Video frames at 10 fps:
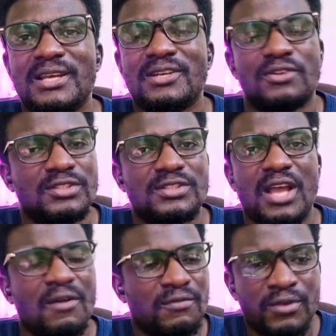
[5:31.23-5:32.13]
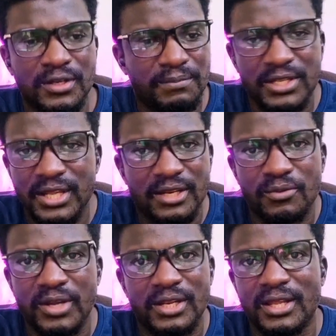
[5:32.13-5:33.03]
Just avoid being
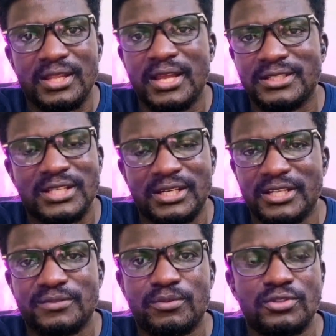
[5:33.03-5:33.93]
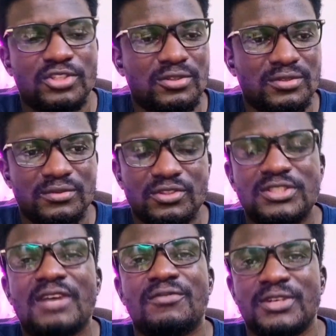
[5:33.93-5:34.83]
anywhere that there's an explosion.
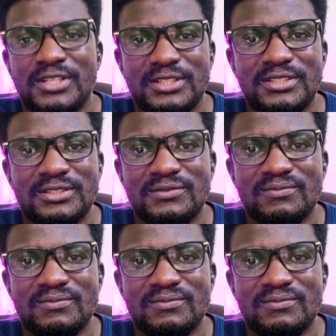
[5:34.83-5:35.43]
Just avoid it.